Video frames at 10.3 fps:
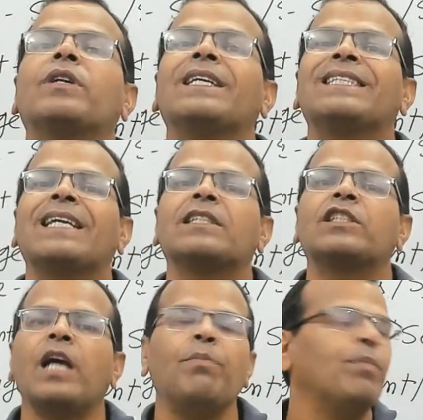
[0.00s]
as a
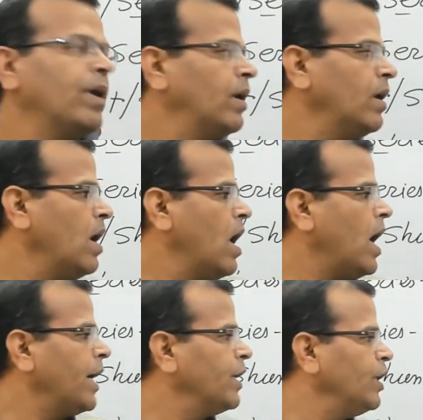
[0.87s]
sample, I
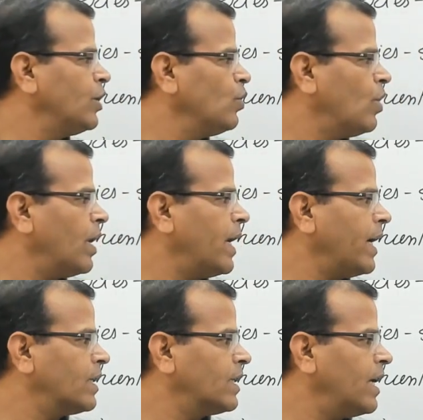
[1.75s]
need to
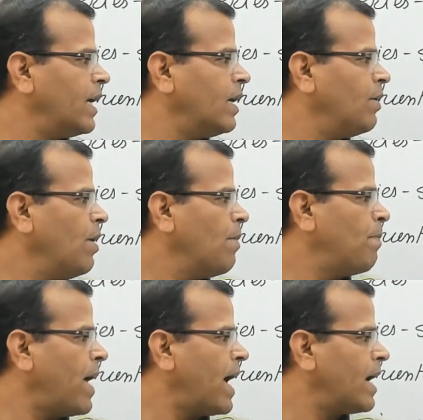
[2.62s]
take
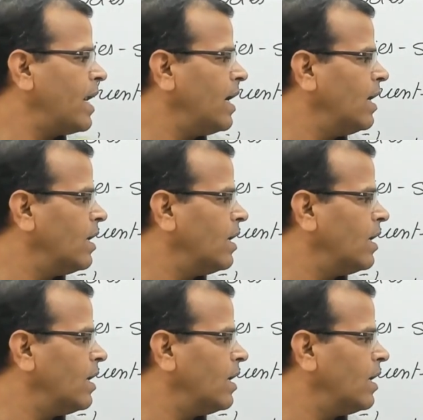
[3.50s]
parallel,